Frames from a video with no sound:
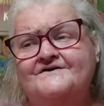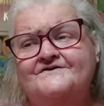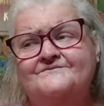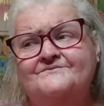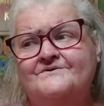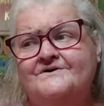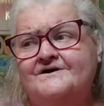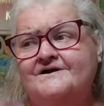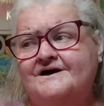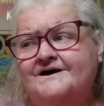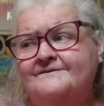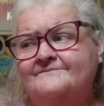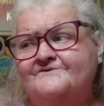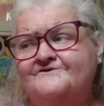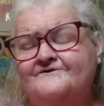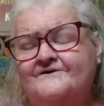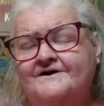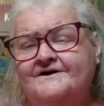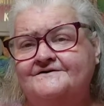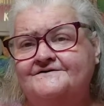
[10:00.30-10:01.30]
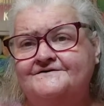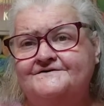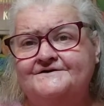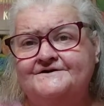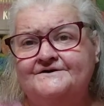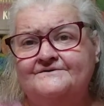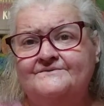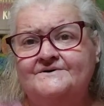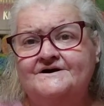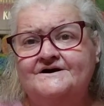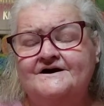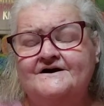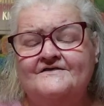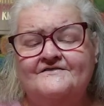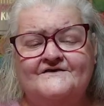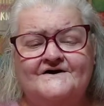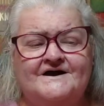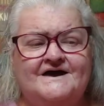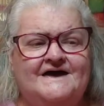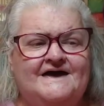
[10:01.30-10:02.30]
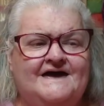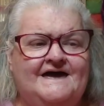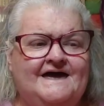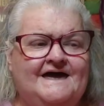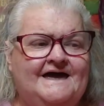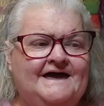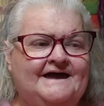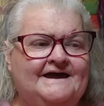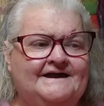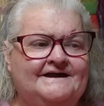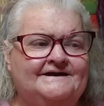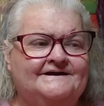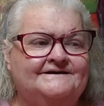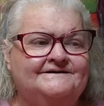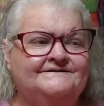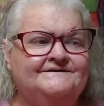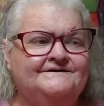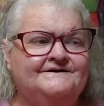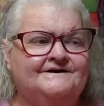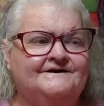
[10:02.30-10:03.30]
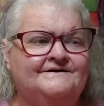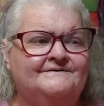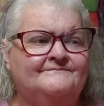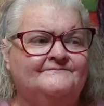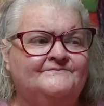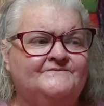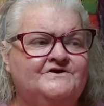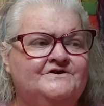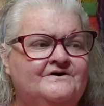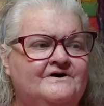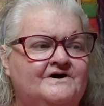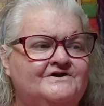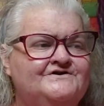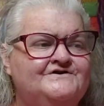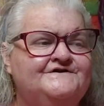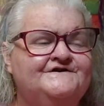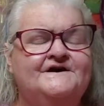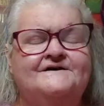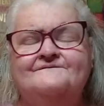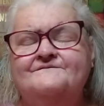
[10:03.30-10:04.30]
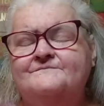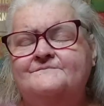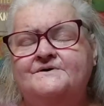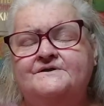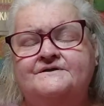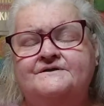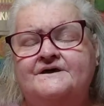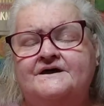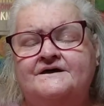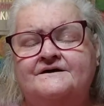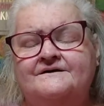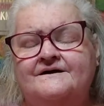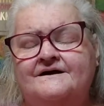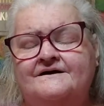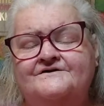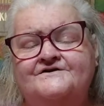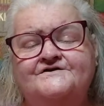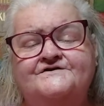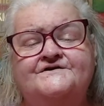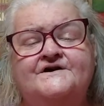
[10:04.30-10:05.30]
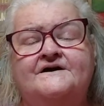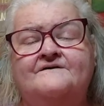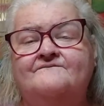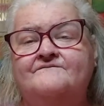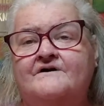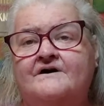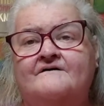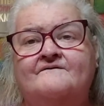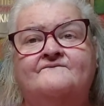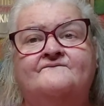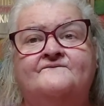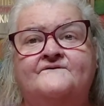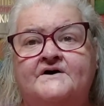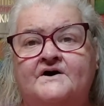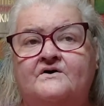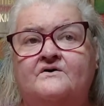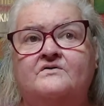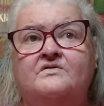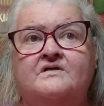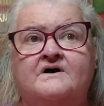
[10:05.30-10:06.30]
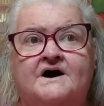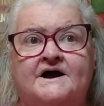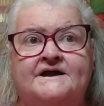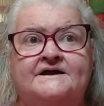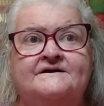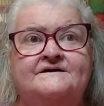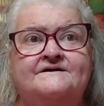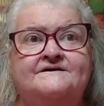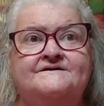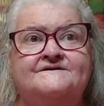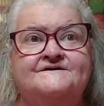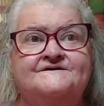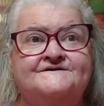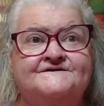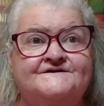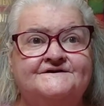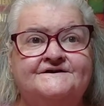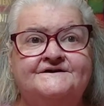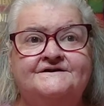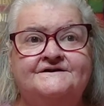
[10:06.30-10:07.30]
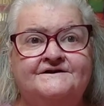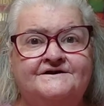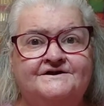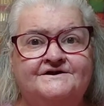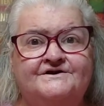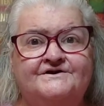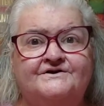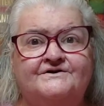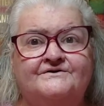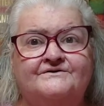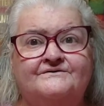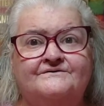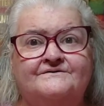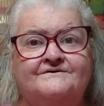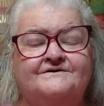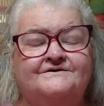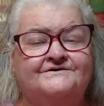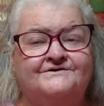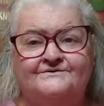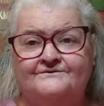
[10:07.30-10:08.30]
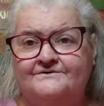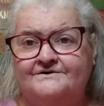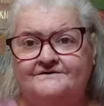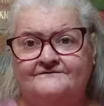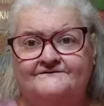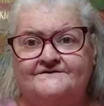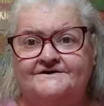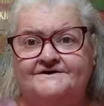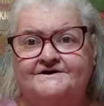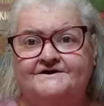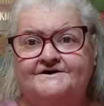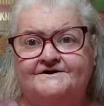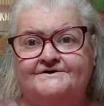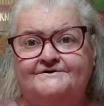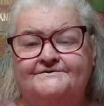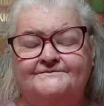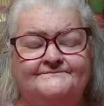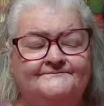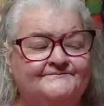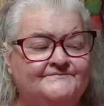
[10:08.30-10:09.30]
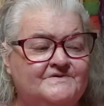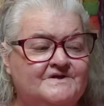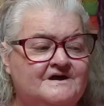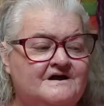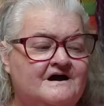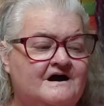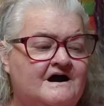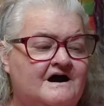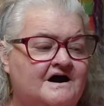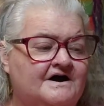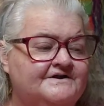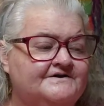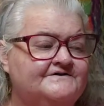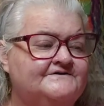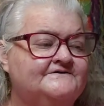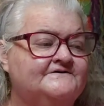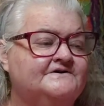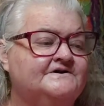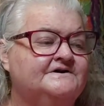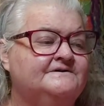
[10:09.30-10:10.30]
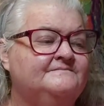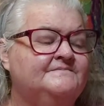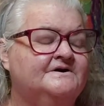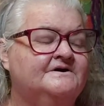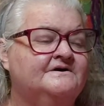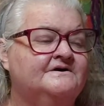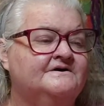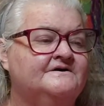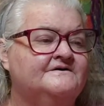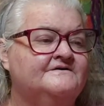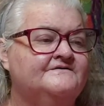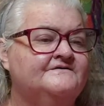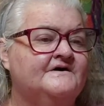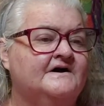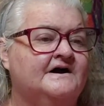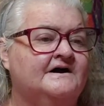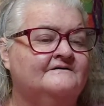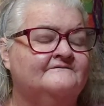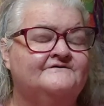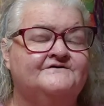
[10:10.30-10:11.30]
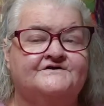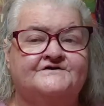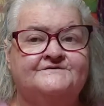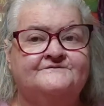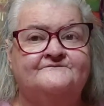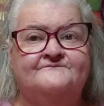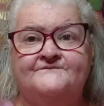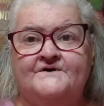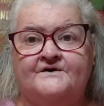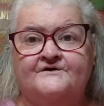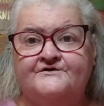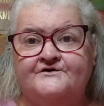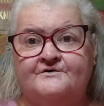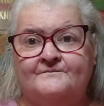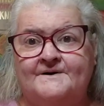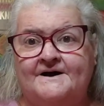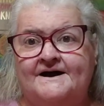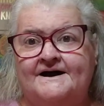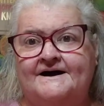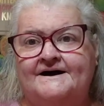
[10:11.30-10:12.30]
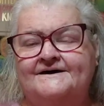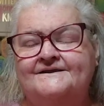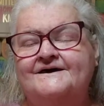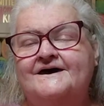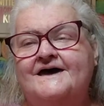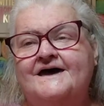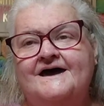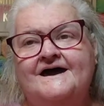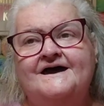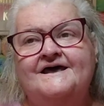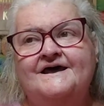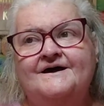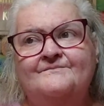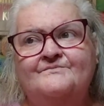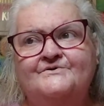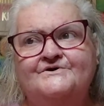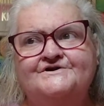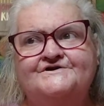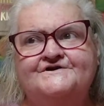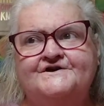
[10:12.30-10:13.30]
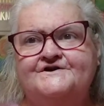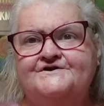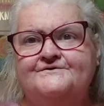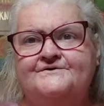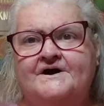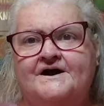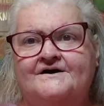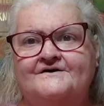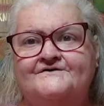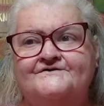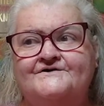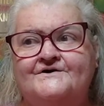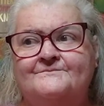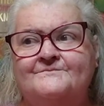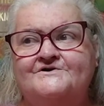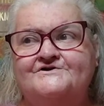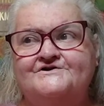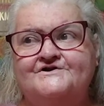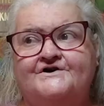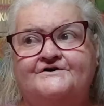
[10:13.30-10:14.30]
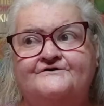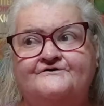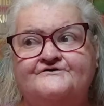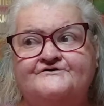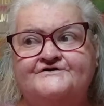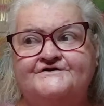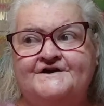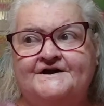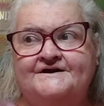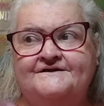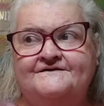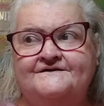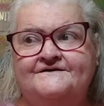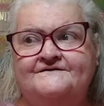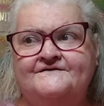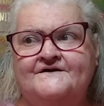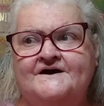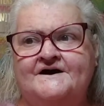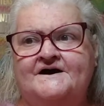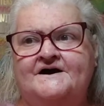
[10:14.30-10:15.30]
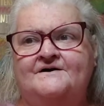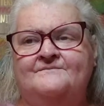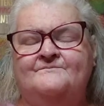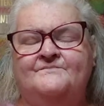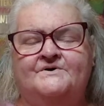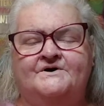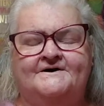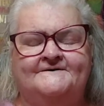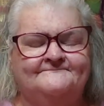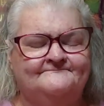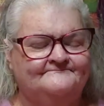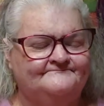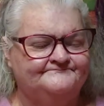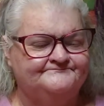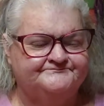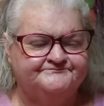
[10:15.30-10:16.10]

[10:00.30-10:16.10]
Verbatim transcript: that's what I'm trying to deal with. And, you know, I just have not felt like sitting here doing a video, honestly, because I've just felt so bad. And I appreciate you guys so much understanding that, but